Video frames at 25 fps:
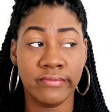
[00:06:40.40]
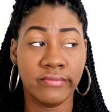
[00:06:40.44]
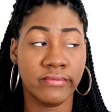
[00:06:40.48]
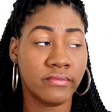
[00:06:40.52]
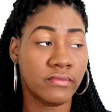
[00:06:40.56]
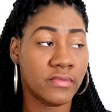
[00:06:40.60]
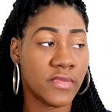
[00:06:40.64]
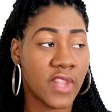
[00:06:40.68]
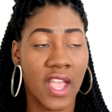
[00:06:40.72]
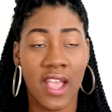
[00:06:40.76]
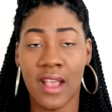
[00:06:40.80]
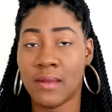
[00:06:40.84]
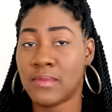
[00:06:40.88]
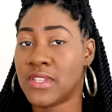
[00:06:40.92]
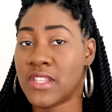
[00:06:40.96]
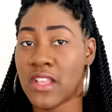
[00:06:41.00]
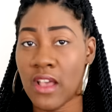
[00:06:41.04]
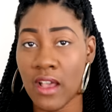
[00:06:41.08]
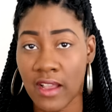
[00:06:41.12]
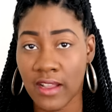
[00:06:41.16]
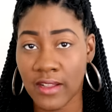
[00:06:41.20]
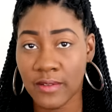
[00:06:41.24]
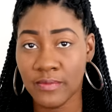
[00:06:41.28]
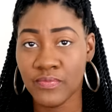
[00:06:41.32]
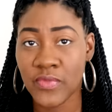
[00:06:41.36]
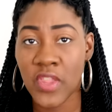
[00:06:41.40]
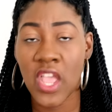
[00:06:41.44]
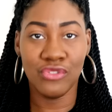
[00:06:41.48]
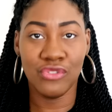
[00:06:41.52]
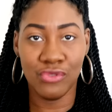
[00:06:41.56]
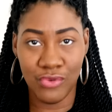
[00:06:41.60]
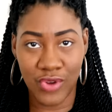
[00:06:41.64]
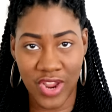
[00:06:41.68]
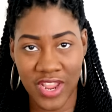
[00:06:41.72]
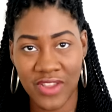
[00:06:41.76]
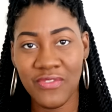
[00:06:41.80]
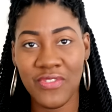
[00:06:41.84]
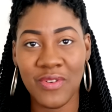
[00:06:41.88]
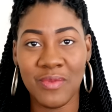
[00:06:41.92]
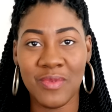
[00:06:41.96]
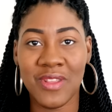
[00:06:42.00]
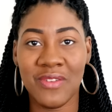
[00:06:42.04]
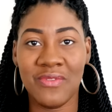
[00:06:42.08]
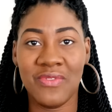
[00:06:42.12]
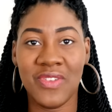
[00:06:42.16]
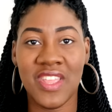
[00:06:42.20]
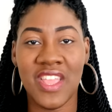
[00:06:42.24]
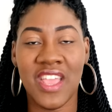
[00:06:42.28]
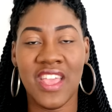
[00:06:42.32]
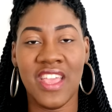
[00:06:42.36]
I'm sorry. Straight from the
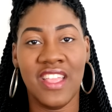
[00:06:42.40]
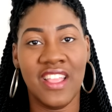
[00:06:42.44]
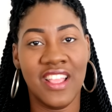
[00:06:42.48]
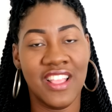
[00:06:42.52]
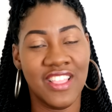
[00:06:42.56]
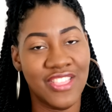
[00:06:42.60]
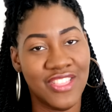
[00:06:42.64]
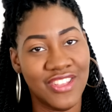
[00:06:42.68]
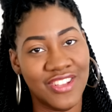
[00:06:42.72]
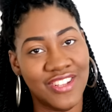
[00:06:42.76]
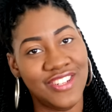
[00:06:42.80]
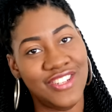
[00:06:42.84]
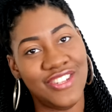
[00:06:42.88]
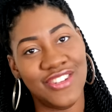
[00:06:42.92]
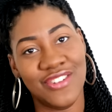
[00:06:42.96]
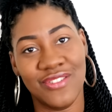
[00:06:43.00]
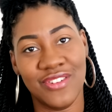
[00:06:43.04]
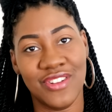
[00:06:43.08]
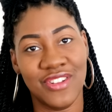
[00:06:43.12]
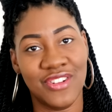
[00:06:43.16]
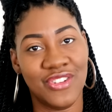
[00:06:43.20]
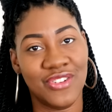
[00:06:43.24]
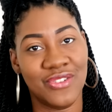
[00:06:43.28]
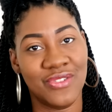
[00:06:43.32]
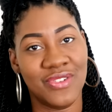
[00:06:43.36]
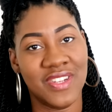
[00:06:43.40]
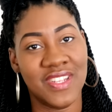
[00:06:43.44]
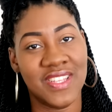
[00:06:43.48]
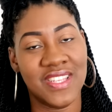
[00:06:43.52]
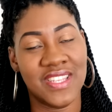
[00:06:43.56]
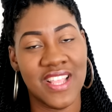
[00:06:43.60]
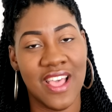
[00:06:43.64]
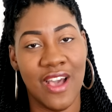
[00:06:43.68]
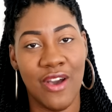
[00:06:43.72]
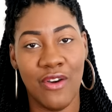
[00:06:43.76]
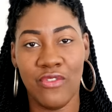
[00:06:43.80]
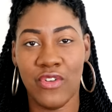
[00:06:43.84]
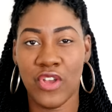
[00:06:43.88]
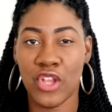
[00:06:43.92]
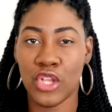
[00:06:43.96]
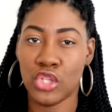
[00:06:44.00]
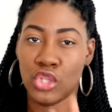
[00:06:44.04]
V A, the dirty, dirty South.